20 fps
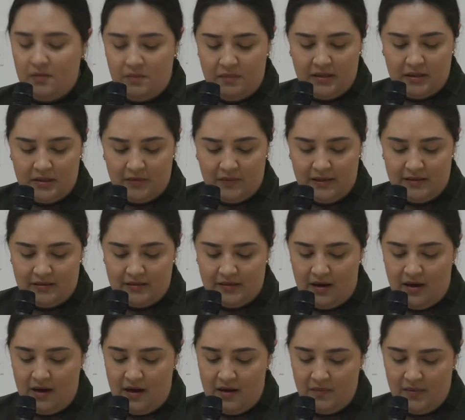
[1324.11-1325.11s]
in between
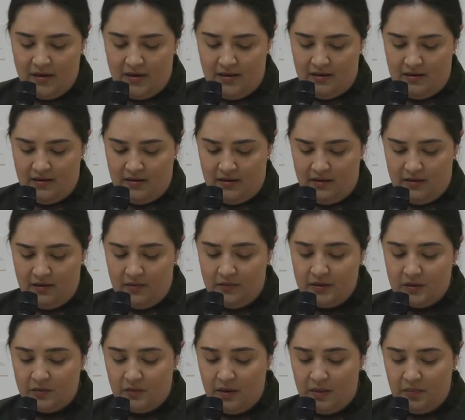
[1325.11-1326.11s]
time here
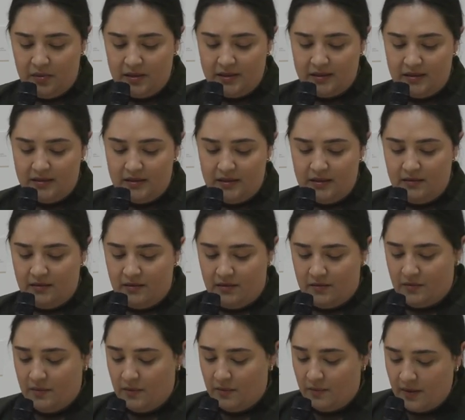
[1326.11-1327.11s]
was represented
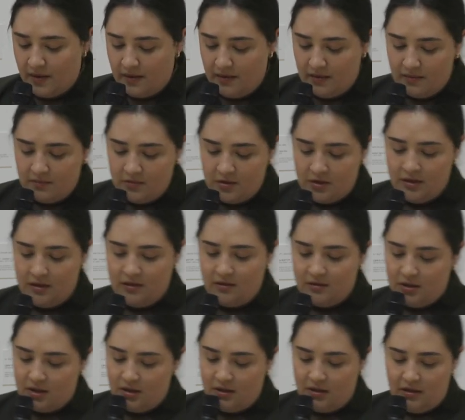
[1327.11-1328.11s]
through a rhythm she
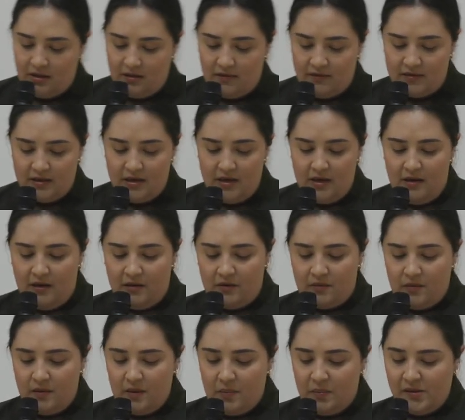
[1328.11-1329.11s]
achieved,
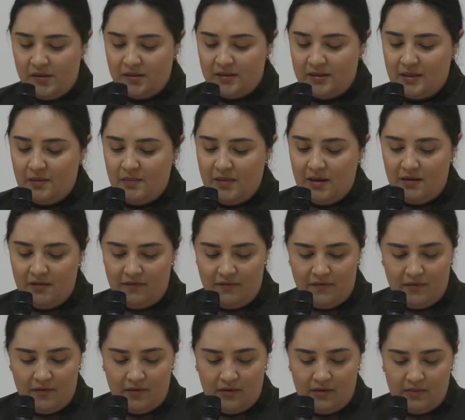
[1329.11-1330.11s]
through the proximity of
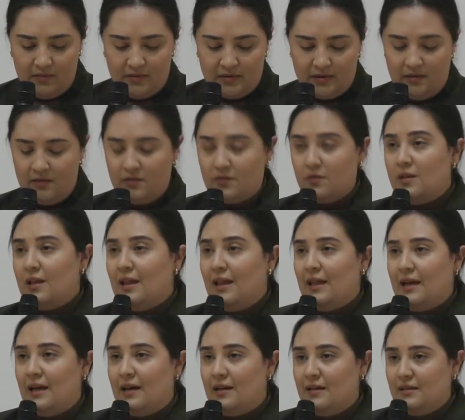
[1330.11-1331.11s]
forms, and through the
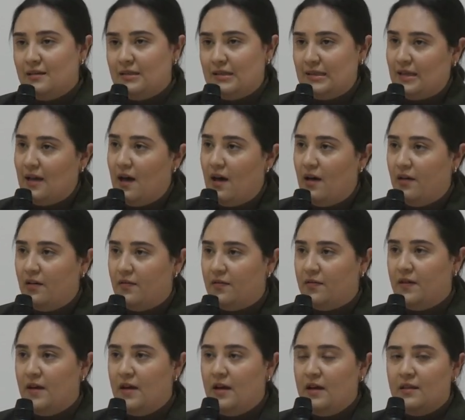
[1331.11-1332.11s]
land
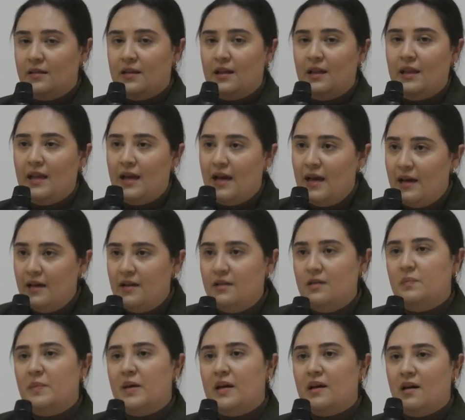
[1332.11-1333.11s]
itself, the
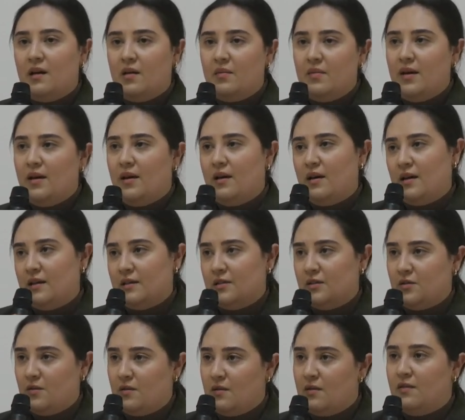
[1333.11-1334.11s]
land becoming a
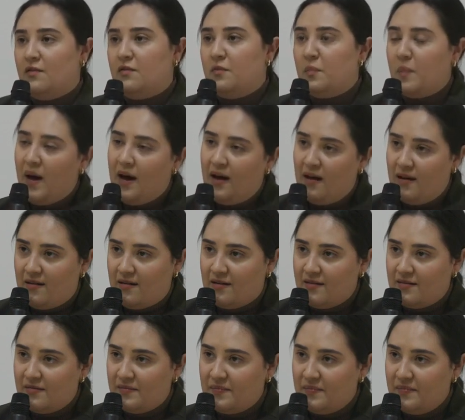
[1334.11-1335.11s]
sort of
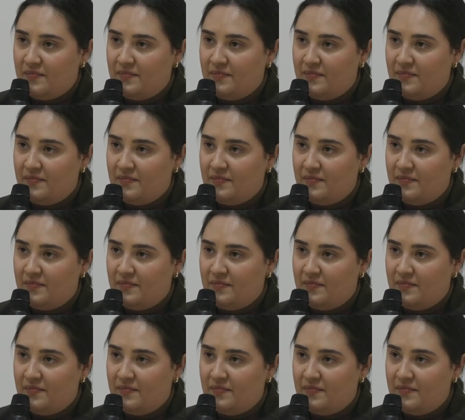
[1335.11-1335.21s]
pattern.